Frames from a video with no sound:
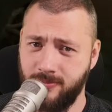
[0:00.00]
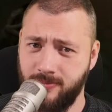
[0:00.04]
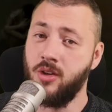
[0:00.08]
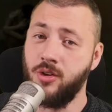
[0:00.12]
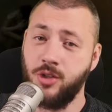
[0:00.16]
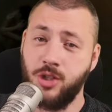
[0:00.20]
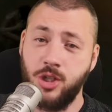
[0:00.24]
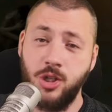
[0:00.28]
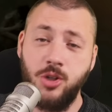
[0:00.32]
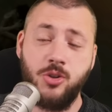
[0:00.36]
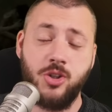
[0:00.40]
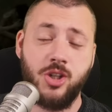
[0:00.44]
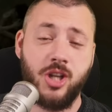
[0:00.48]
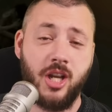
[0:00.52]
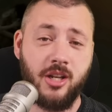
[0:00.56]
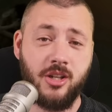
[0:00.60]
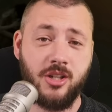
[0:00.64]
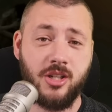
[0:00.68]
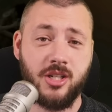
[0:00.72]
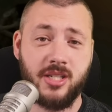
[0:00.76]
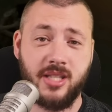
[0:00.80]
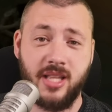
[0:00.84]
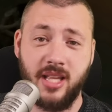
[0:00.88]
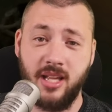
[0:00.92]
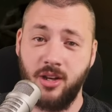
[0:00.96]
2 changes
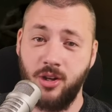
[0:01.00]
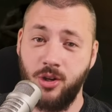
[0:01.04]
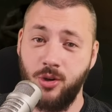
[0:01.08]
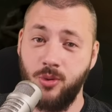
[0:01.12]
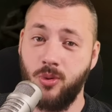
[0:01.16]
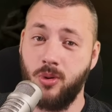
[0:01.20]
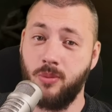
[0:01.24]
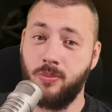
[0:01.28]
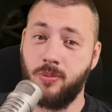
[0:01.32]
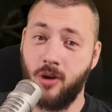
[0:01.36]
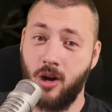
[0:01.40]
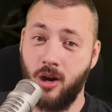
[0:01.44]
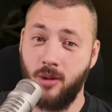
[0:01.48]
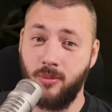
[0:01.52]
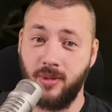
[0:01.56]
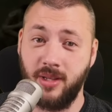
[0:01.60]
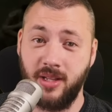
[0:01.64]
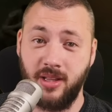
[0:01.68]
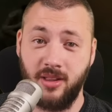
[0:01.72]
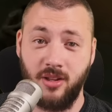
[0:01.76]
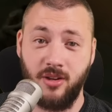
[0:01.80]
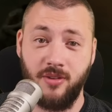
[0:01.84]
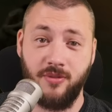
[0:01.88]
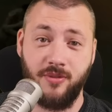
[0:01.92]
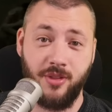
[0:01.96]
that you will probably
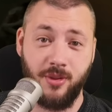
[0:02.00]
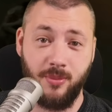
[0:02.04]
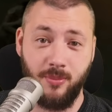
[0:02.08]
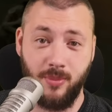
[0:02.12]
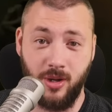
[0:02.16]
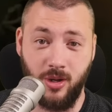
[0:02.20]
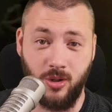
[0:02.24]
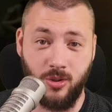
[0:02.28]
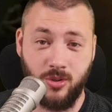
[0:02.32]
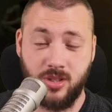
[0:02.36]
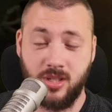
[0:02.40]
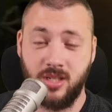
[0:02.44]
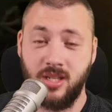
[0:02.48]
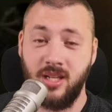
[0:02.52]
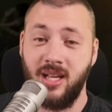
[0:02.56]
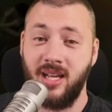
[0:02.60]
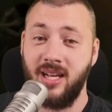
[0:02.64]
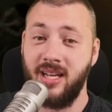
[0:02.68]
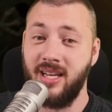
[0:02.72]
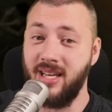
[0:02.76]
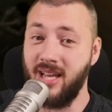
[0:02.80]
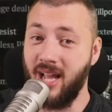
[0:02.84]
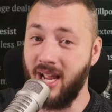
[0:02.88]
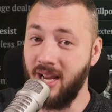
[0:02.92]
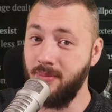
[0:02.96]
love the most.
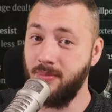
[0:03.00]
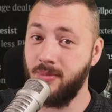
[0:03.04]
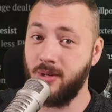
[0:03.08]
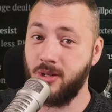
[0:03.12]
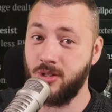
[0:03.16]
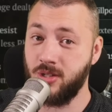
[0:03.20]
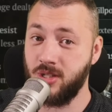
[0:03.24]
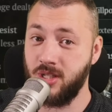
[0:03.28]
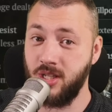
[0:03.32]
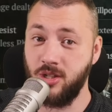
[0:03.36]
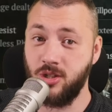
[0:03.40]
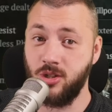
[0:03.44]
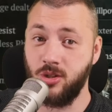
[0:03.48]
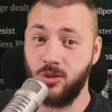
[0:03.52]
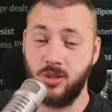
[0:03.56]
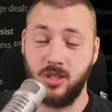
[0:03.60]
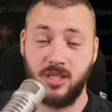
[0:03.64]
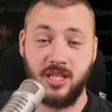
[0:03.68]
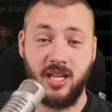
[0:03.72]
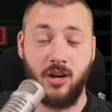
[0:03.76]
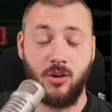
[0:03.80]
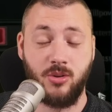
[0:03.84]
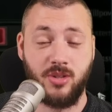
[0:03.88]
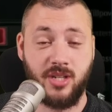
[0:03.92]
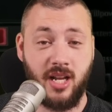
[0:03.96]
Nightmare Sigils
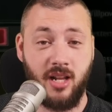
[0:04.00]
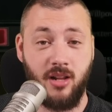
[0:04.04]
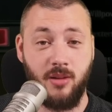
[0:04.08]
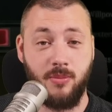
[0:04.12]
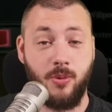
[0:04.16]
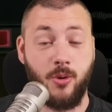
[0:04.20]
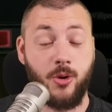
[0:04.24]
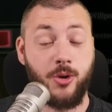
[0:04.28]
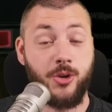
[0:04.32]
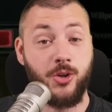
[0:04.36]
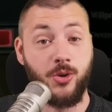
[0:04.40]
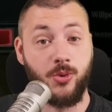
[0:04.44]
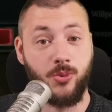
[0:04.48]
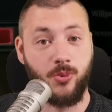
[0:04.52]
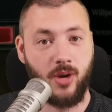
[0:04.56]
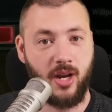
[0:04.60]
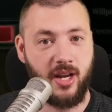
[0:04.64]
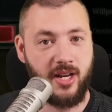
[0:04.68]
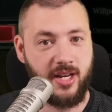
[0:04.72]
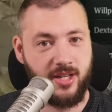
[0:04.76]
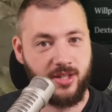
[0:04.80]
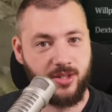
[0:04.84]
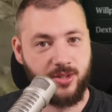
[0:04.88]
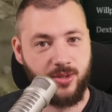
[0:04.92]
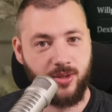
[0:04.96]
now teleport you right
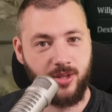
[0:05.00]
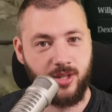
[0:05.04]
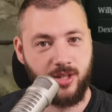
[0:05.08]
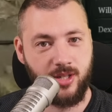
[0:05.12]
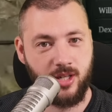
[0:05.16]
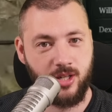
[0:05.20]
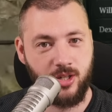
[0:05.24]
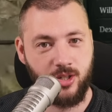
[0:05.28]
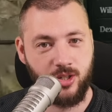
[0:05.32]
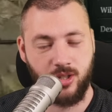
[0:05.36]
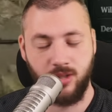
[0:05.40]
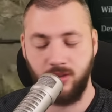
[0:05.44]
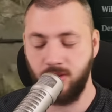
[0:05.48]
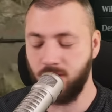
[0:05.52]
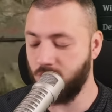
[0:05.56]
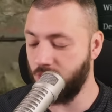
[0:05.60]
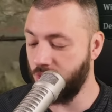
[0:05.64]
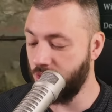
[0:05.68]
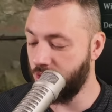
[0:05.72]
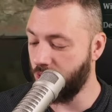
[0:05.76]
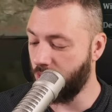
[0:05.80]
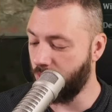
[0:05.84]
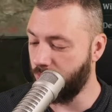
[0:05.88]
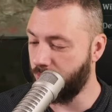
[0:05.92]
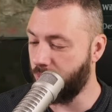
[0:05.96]
into the dungeon, so you
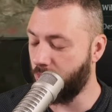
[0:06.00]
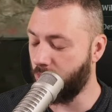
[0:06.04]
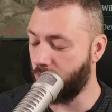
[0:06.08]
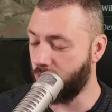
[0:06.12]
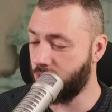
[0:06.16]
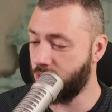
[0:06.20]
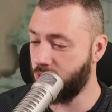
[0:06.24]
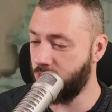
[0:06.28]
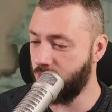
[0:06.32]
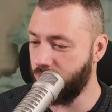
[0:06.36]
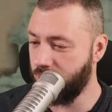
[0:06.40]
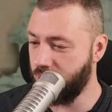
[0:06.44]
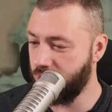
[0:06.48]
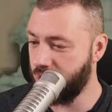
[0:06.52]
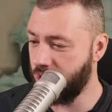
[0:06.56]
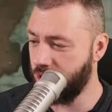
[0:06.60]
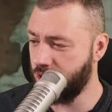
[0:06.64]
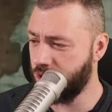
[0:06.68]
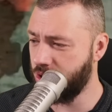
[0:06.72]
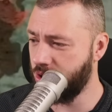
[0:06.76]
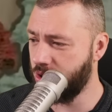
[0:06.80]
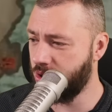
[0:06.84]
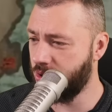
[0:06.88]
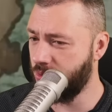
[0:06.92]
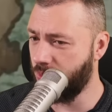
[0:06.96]
don't port to the
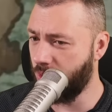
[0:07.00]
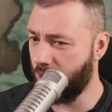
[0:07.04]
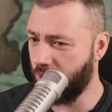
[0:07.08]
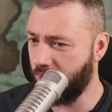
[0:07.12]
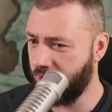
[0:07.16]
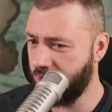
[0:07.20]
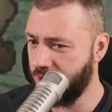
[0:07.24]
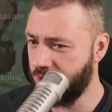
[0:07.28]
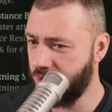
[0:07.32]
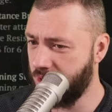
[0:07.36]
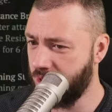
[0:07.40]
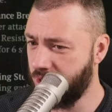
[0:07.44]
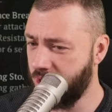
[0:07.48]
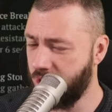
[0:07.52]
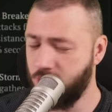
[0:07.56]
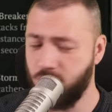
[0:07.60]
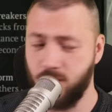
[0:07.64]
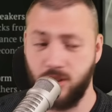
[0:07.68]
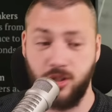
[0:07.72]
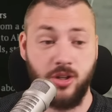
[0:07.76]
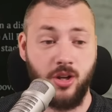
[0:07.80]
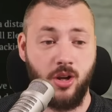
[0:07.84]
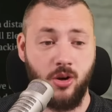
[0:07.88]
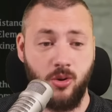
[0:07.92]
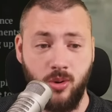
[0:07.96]
dungeon to walk into the dungeon.
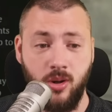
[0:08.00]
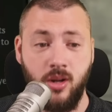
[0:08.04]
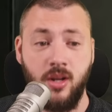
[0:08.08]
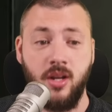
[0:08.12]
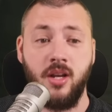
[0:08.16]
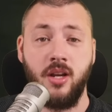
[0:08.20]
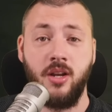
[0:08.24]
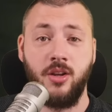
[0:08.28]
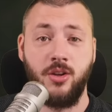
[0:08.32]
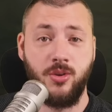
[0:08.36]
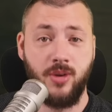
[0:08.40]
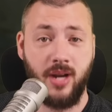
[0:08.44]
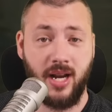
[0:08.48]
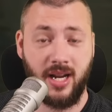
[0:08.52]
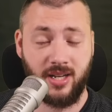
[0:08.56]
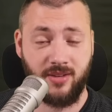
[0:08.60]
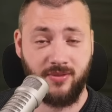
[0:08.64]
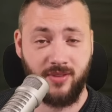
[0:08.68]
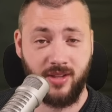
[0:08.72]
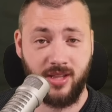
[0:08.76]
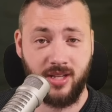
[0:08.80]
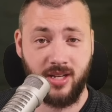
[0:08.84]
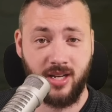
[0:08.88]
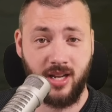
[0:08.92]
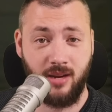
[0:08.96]
No, you activate
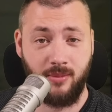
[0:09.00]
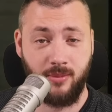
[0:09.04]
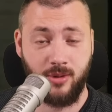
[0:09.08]
the Nightmare